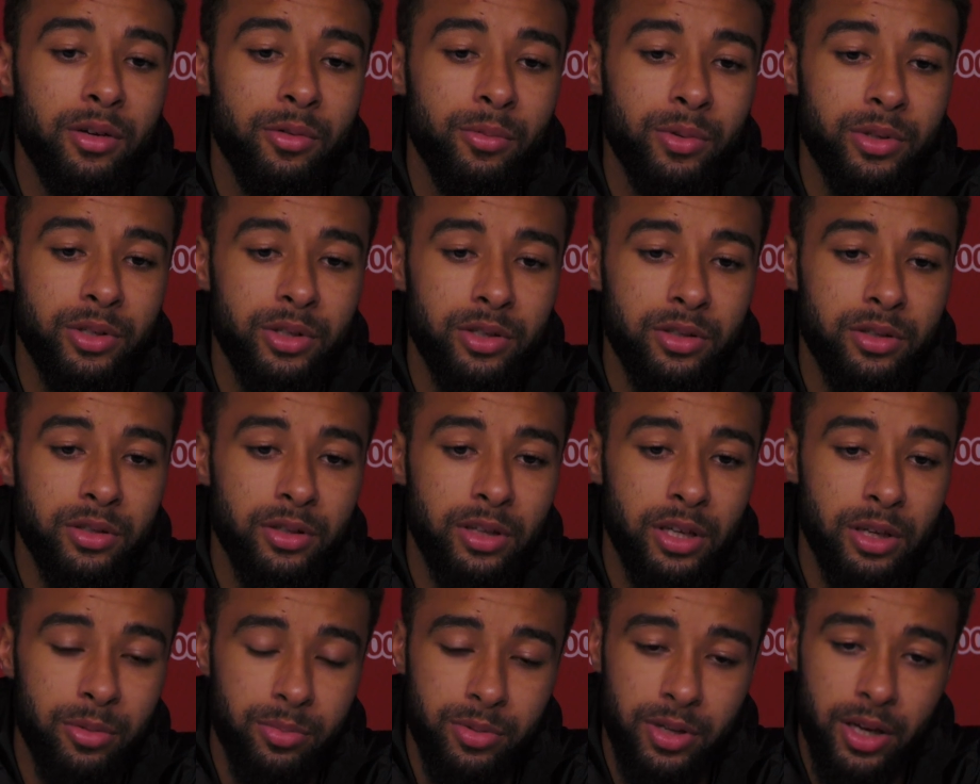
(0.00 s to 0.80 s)
We just
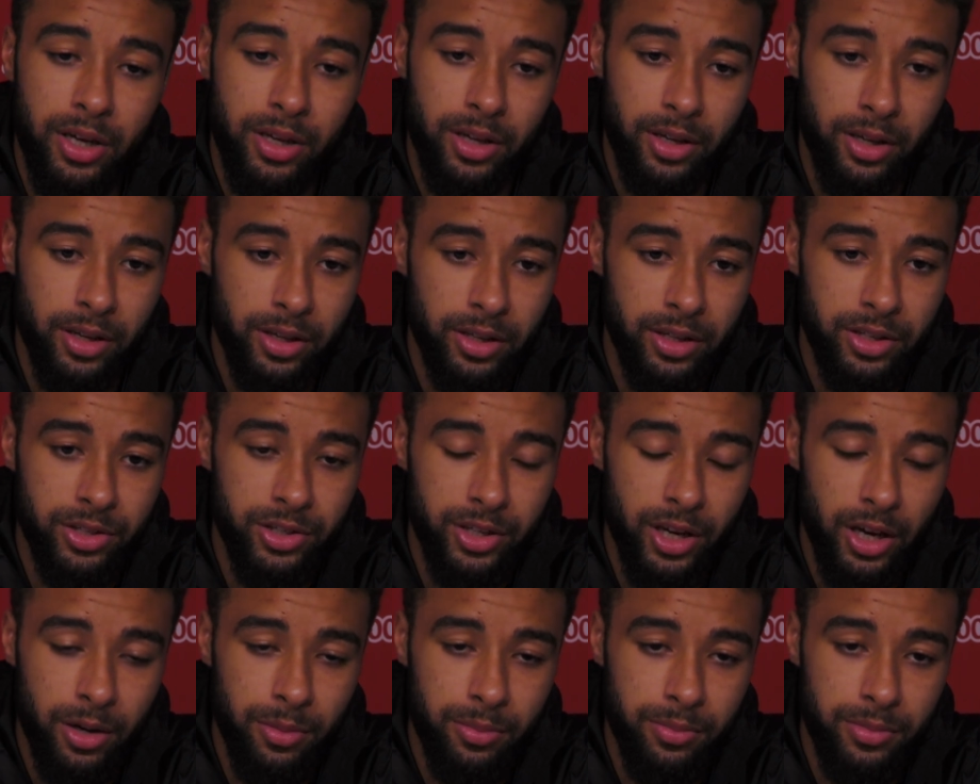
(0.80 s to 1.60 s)
keep taking
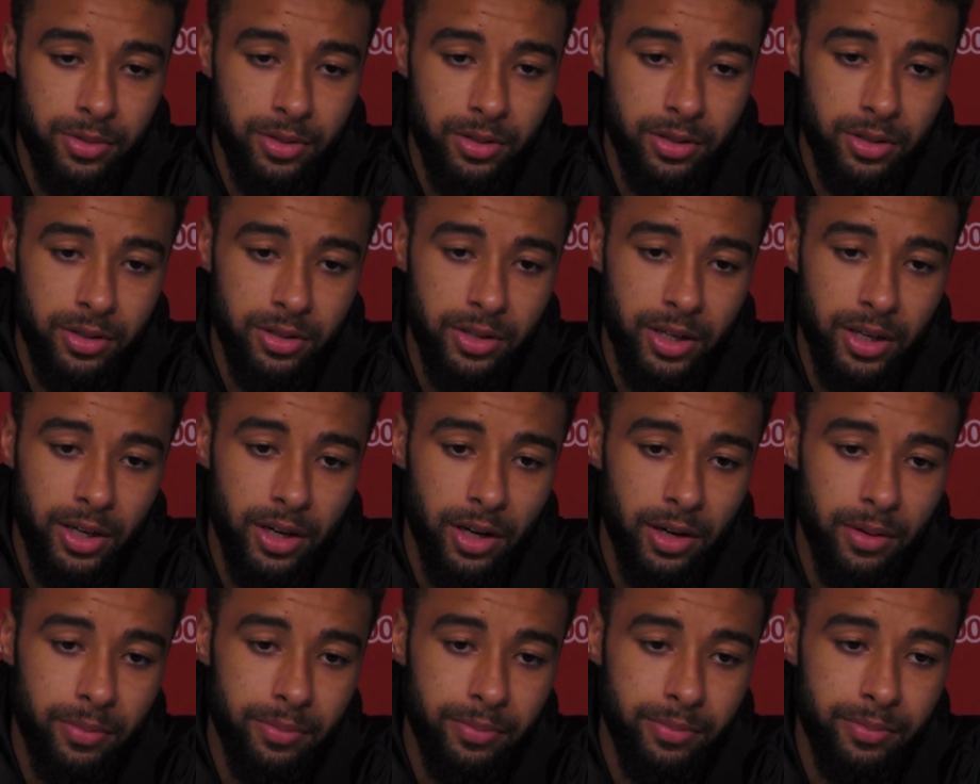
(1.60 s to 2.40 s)
each game as they
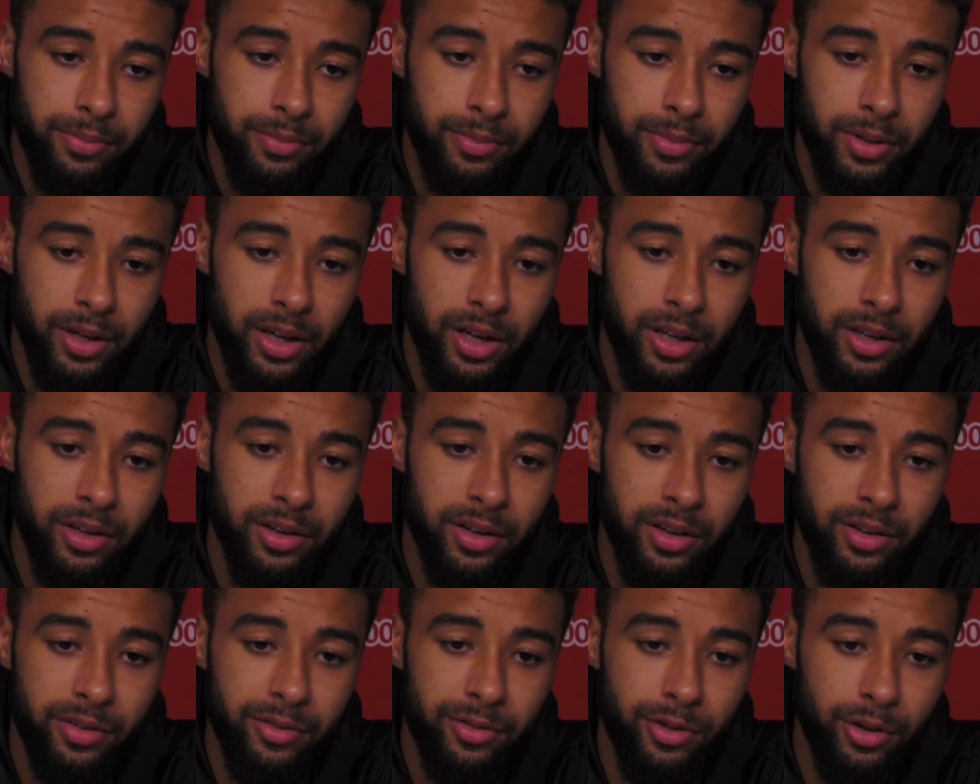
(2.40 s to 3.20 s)
come
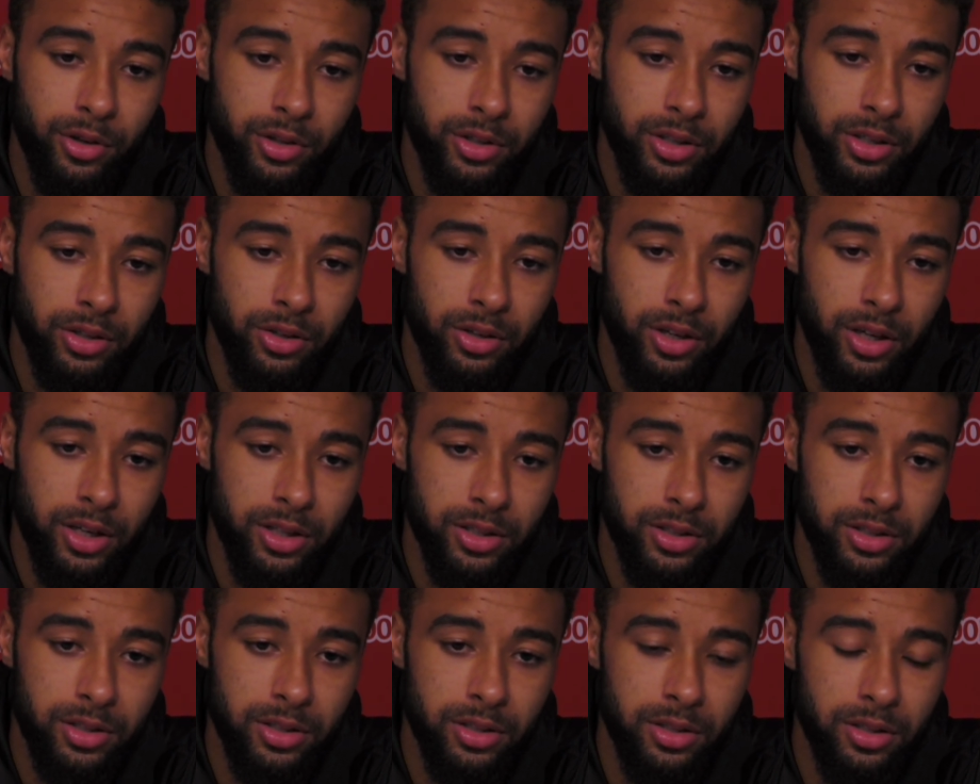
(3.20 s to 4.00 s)
and focusing on
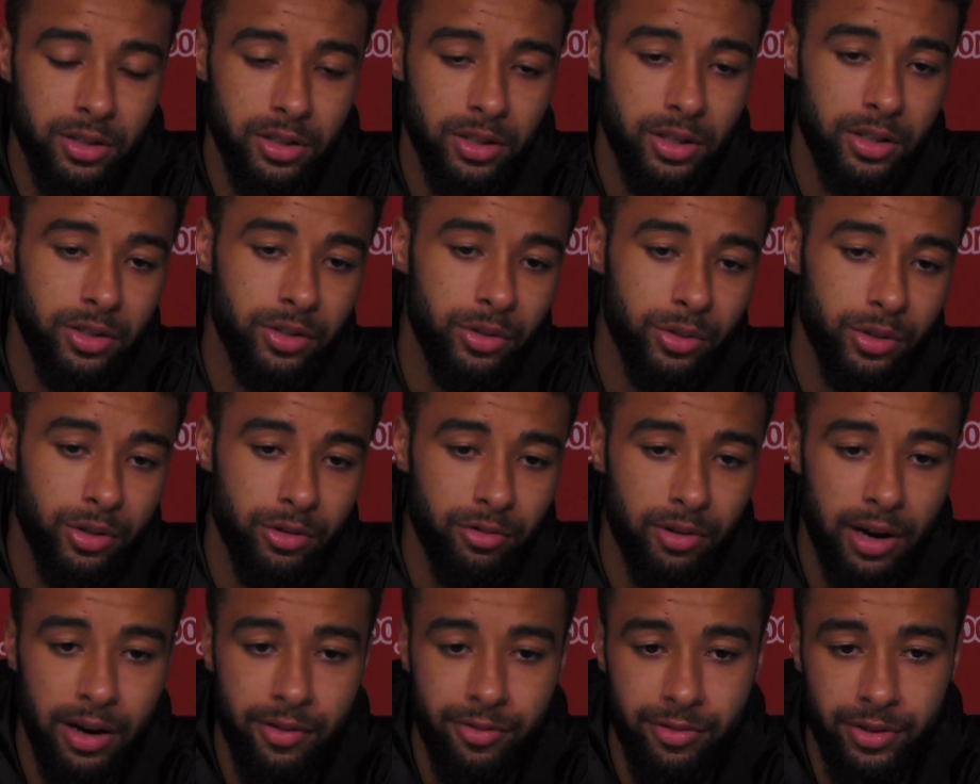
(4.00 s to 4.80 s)
us and doing the
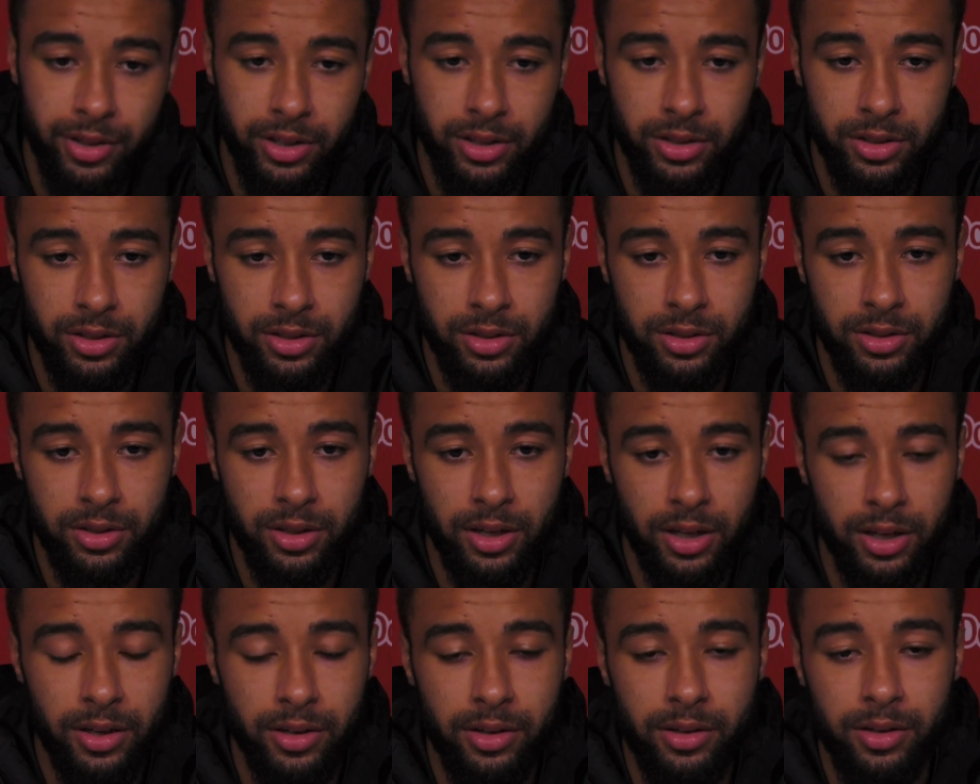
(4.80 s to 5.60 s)
right things
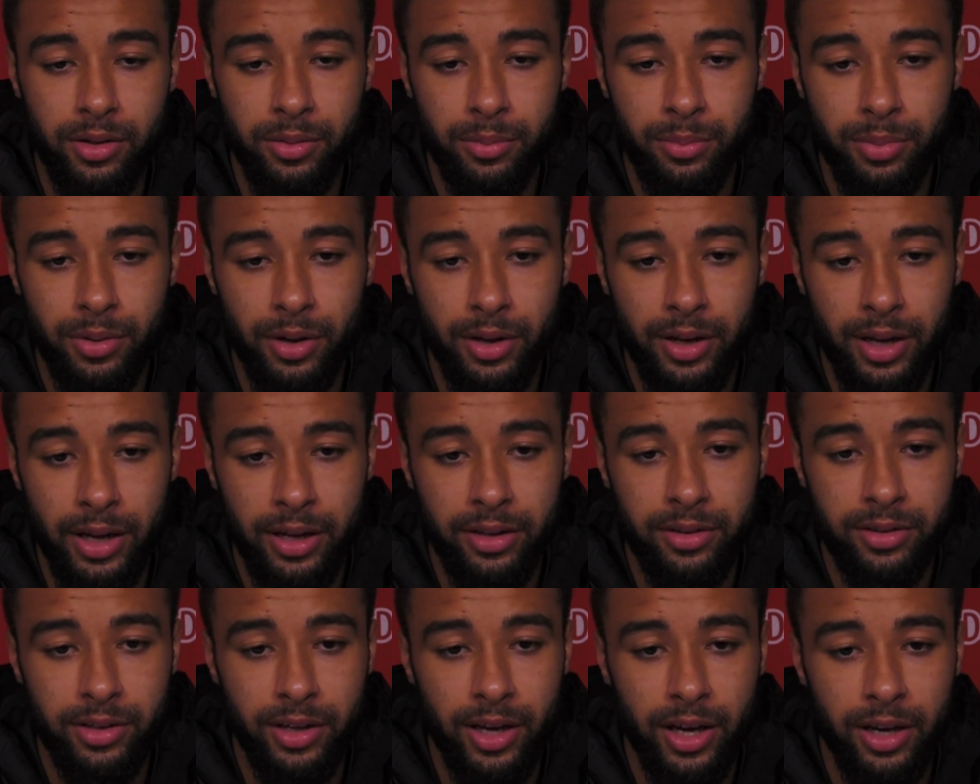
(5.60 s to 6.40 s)
and putting that
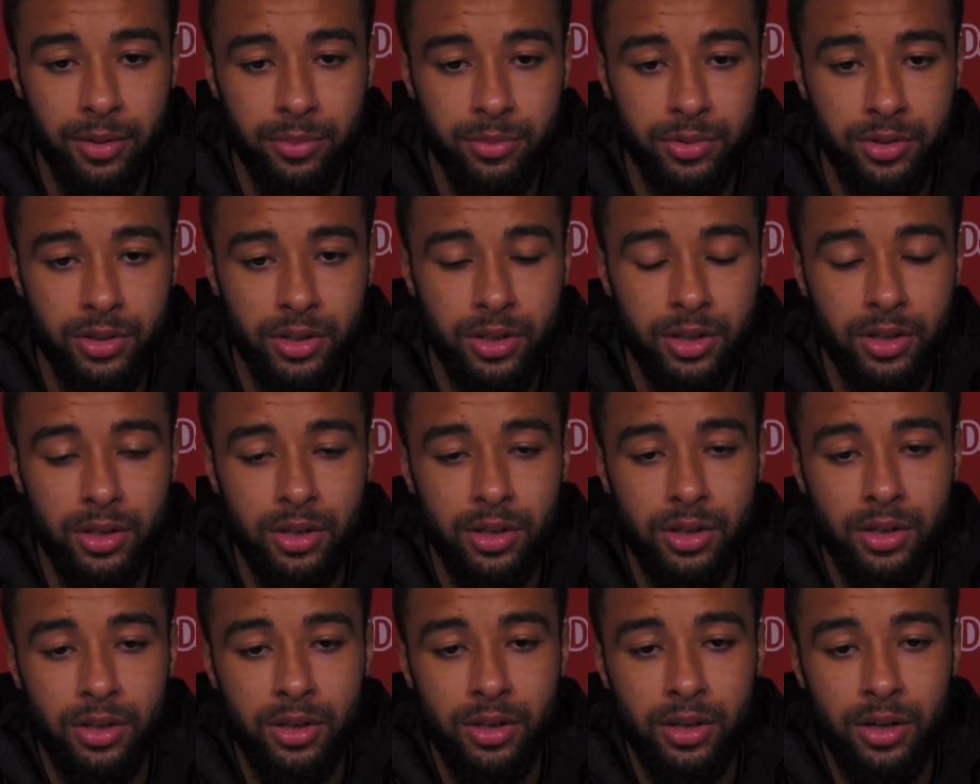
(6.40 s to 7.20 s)
into games,
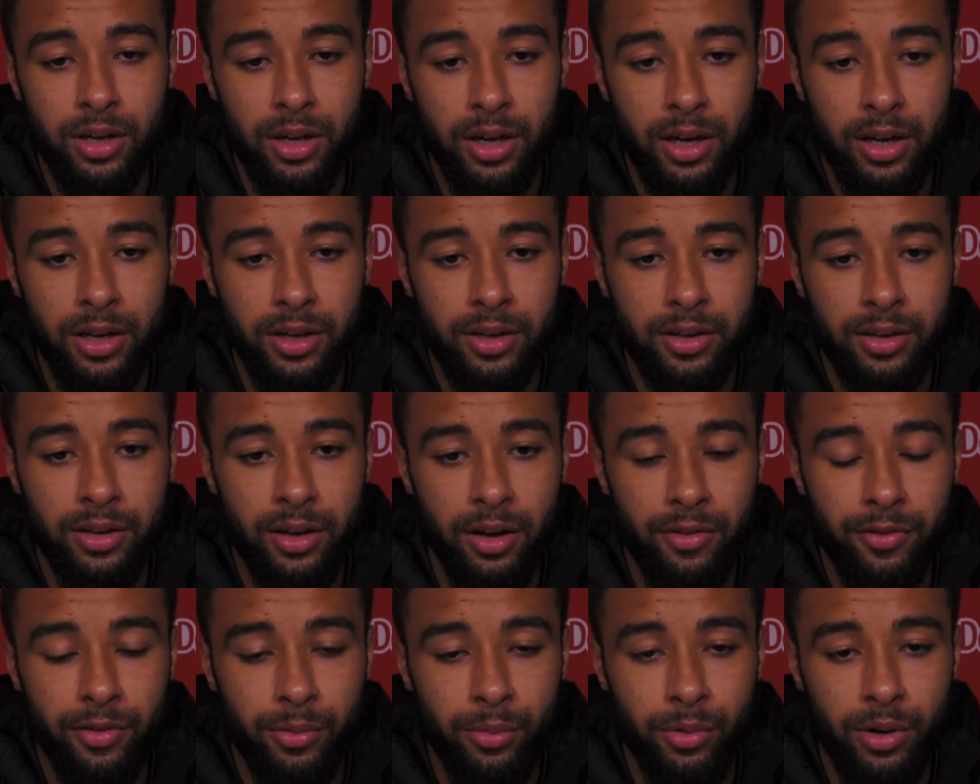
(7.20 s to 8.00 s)
and
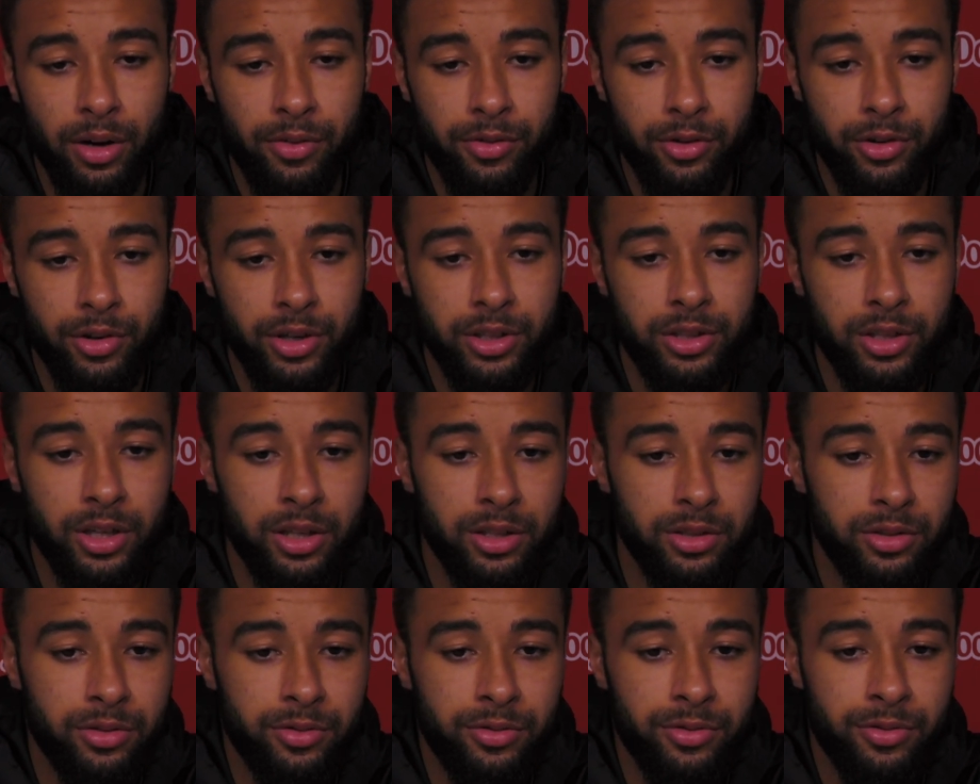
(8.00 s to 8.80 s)
I think we have a great
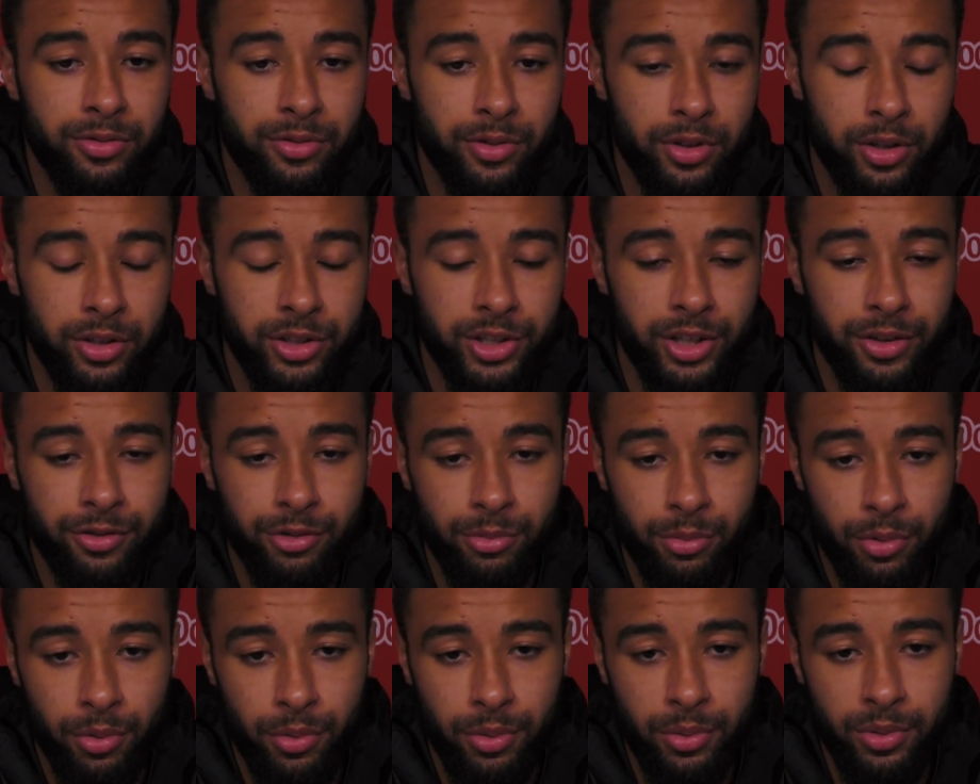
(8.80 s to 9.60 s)
chance of
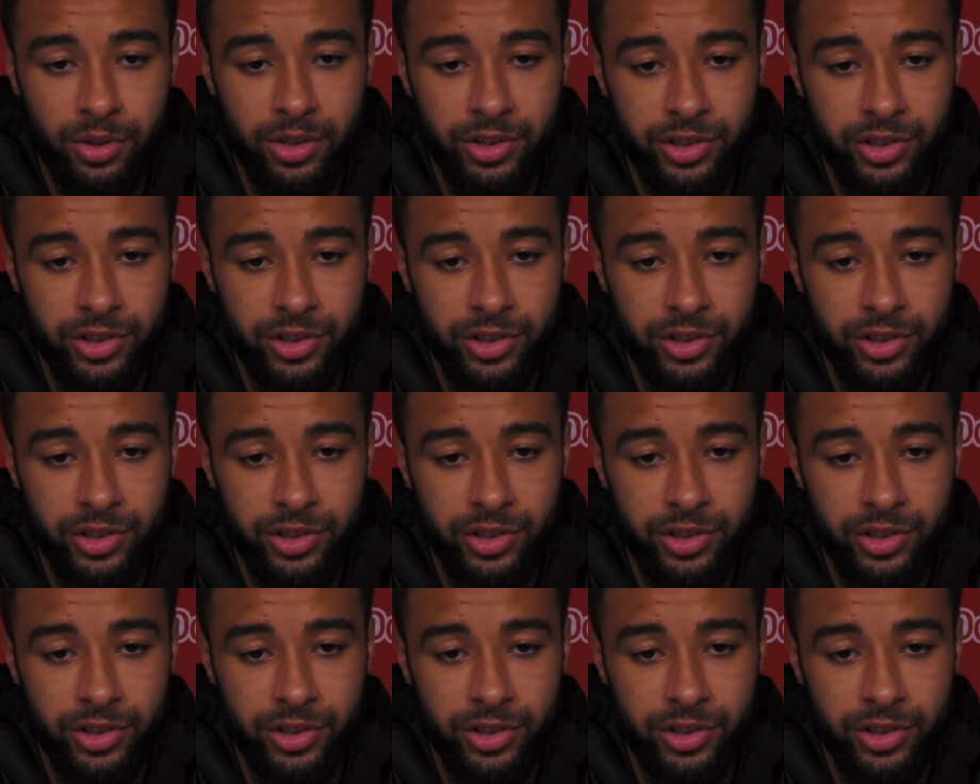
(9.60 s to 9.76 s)
achieving what we want